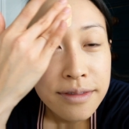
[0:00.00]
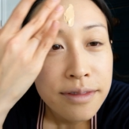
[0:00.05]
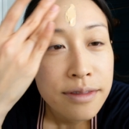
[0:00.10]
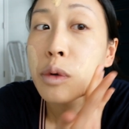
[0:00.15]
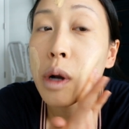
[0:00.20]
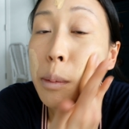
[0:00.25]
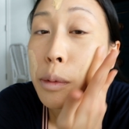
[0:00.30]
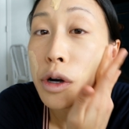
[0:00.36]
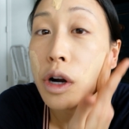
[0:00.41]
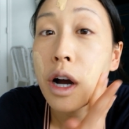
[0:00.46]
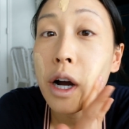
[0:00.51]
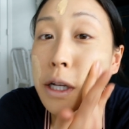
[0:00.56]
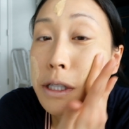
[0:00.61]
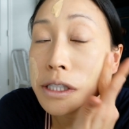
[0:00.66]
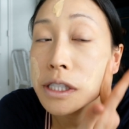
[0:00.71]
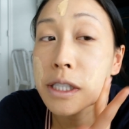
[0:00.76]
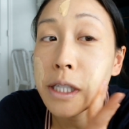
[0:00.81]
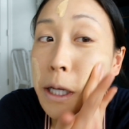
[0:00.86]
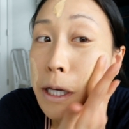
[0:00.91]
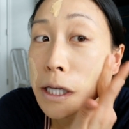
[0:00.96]
Remember, on
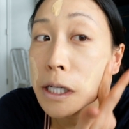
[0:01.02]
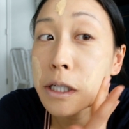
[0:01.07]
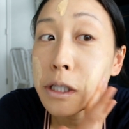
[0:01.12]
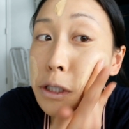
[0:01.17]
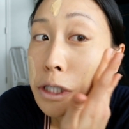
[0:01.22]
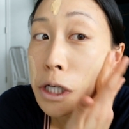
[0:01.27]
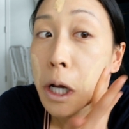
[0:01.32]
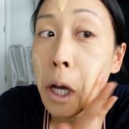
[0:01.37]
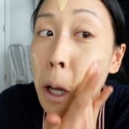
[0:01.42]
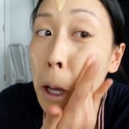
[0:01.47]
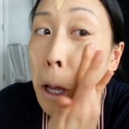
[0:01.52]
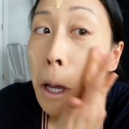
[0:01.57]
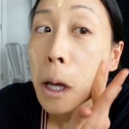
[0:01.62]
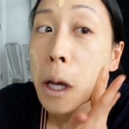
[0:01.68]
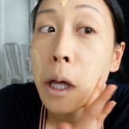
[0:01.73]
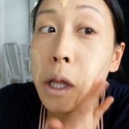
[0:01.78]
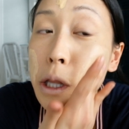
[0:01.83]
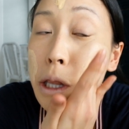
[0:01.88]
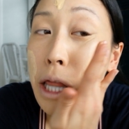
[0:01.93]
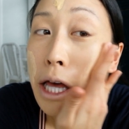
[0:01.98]
stage,
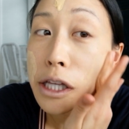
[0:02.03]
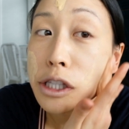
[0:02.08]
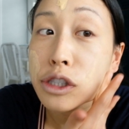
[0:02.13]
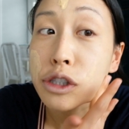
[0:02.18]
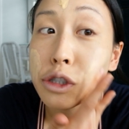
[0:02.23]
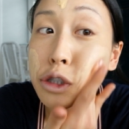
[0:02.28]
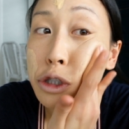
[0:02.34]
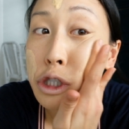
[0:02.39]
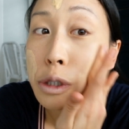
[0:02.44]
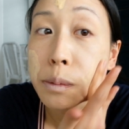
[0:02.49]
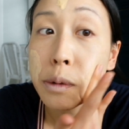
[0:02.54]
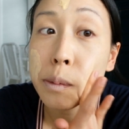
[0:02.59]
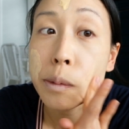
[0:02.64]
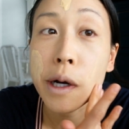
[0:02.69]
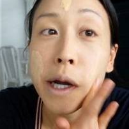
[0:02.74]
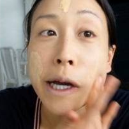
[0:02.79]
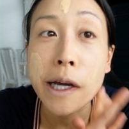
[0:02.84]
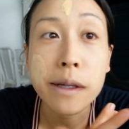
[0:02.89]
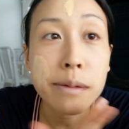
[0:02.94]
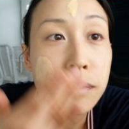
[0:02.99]
lights are super
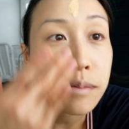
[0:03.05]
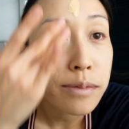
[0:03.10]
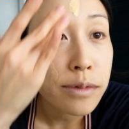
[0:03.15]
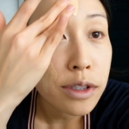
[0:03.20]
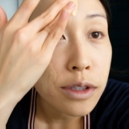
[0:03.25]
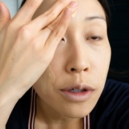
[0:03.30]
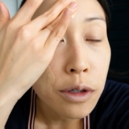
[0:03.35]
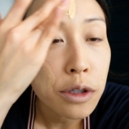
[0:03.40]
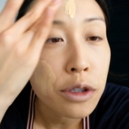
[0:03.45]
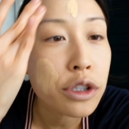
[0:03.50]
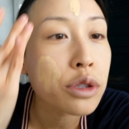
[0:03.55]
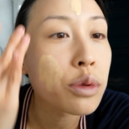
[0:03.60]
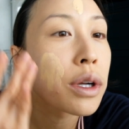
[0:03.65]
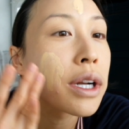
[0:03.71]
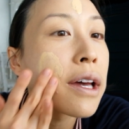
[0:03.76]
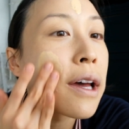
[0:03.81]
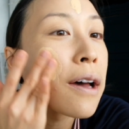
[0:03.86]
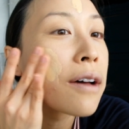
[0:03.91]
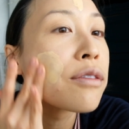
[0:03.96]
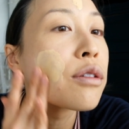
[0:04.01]
bright, so you just
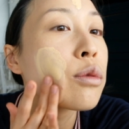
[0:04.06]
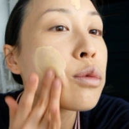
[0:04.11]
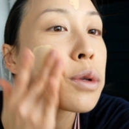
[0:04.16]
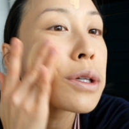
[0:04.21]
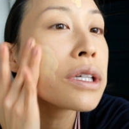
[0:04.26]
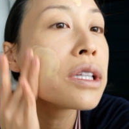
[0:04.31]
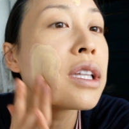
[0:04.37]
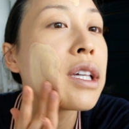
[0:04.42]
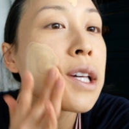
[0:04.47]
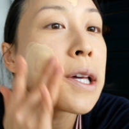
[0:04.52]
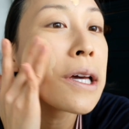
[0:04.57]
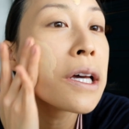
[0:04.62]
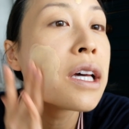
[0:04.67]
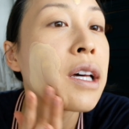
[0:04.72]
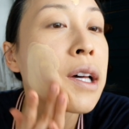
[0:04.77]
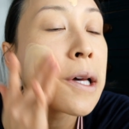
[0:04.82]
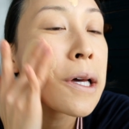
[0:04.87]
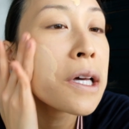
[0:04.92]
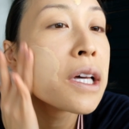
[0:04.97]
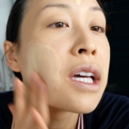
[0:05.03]
want to have a really
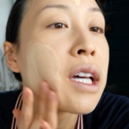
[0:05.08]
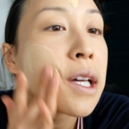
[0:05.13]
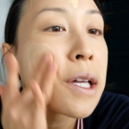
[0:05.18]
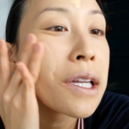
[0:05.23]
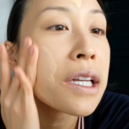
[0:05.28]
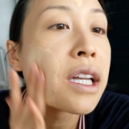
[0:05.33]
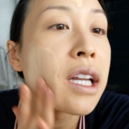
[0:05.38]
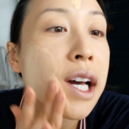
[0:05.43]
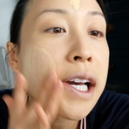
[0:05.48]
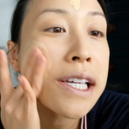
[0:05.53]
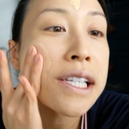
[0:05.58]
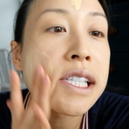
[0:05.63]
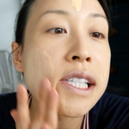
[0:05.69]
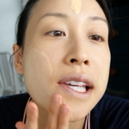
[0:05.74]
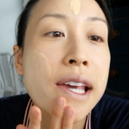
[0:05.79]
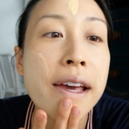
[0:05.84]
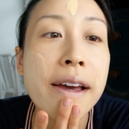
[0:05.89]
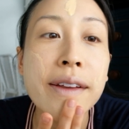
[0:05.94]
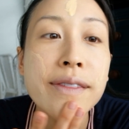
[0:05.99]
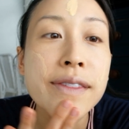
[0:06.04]
nice
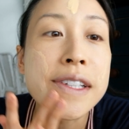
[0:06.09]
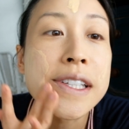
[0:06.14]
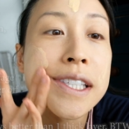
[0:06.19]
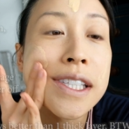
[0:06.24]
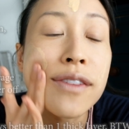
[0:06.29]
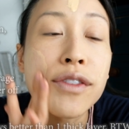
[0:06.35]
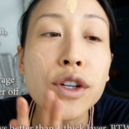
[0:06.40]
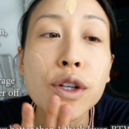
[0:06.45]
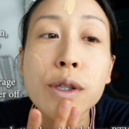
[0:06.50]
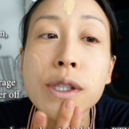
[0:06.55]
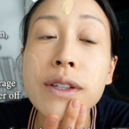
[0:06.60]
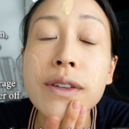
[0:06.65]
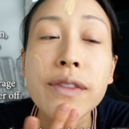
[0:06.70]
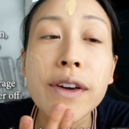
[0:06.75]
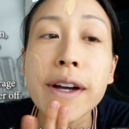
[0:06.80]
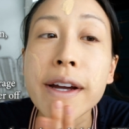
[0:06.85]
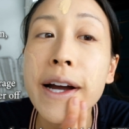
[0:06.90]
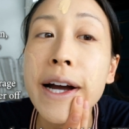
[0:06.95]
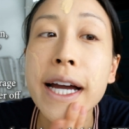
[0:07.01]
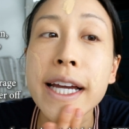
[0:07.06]
canvas. If you're using
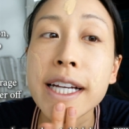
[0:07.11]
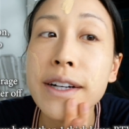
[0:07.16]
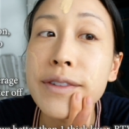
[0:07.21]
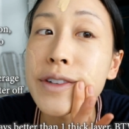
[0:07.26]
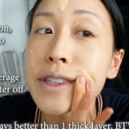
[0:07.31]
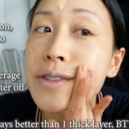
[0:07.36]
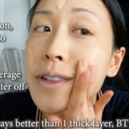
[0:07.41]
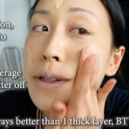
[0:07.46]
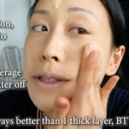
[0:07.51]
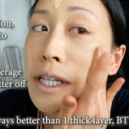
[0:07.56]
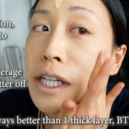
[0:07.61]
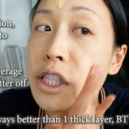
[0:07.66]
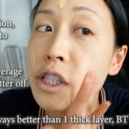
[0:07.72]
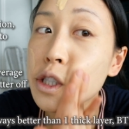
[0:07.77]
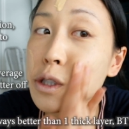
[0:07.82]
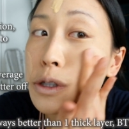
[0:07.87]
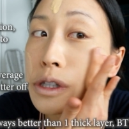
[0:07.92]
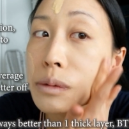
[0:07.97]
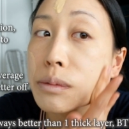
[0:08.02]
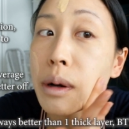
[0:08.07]
very high coverage
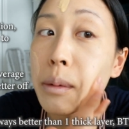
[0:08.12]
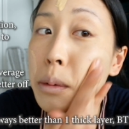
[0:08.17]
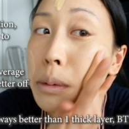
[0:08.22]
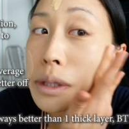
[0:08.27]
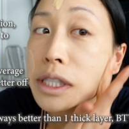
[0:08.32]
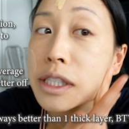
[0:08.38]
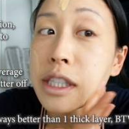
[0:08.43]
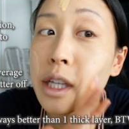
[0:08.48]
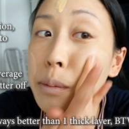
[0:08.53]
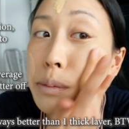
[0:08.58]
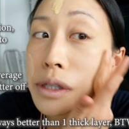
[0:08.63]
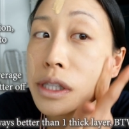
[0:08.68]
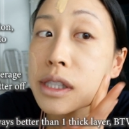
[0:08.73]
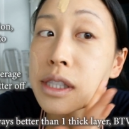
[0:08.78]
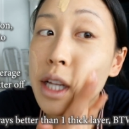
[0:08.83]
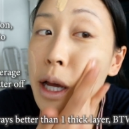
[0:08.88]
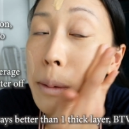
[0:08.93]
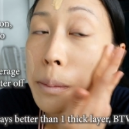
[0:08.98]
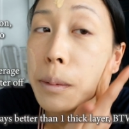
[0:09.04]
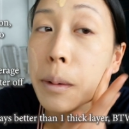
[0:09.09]
foundation, you can probably skip this
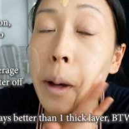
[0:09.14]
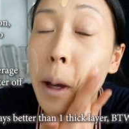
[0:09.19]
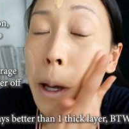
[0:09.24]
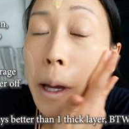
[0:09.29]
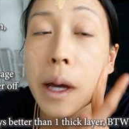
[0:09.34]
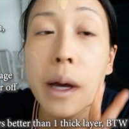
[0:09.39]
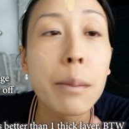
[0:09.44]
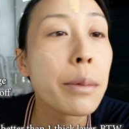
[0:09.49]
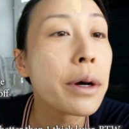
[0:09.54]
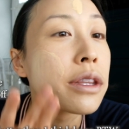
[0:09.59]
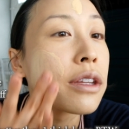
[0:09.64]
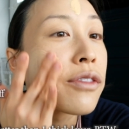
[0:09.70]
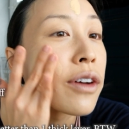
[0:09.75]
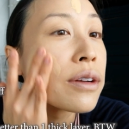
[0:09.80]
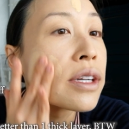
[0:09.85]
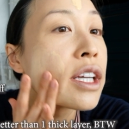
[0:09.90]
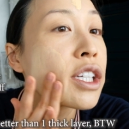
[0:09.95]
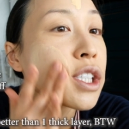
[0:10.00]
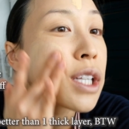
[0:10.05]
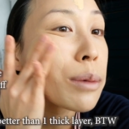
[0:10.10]
step, but the
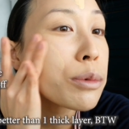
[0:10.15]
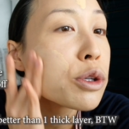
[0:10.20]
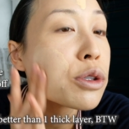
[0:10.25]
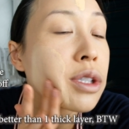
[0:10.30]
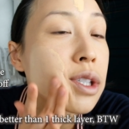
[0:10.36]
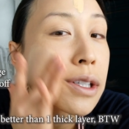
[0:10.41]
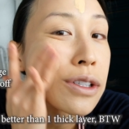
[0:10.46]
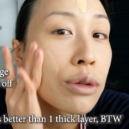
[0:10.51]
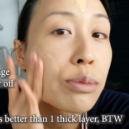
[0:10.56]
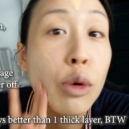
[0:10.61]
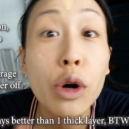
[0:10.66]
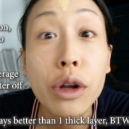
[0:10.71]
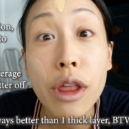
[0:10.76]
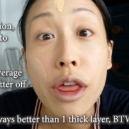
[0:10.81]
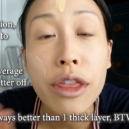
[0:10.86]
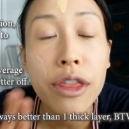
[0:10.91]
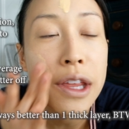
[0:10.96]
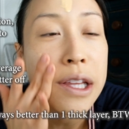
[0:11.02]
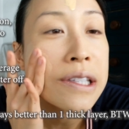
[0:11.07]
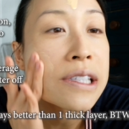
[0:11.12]
foundation I'm using is more on
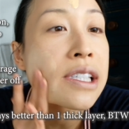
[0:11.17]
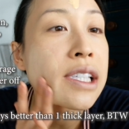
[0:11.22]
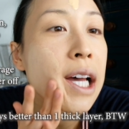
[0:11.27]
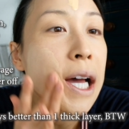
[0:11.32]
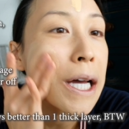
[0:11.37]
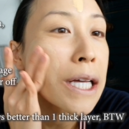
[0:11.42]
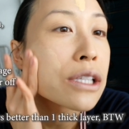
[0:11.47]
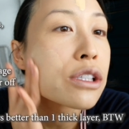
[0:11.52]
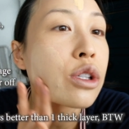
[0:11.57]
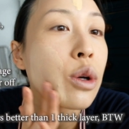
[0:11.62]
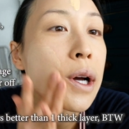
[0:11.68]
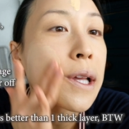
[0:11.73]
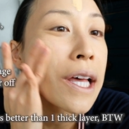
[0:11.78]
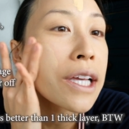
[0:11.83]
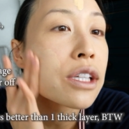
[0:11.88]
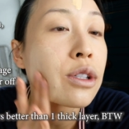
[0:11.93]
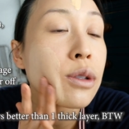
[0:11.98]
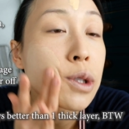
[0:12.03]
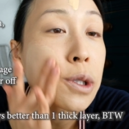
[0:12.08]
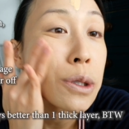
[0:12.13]
the thin side, so I
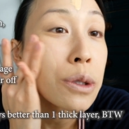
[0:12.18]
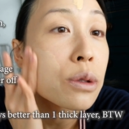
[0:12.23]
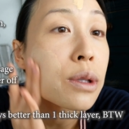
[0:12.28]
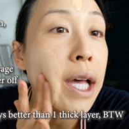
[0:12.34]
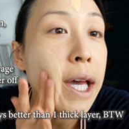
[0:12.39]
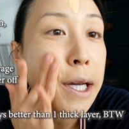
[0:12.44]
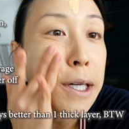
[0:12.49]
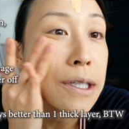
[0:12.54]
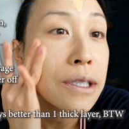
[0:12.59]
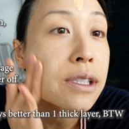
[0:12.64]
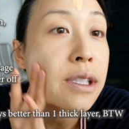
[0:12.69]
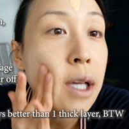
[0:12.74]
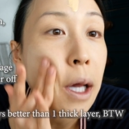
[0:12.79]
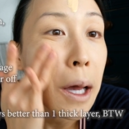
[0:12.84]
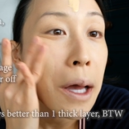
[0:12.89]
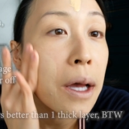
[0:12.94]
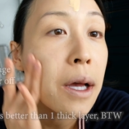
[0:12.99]
like to do 2 layers.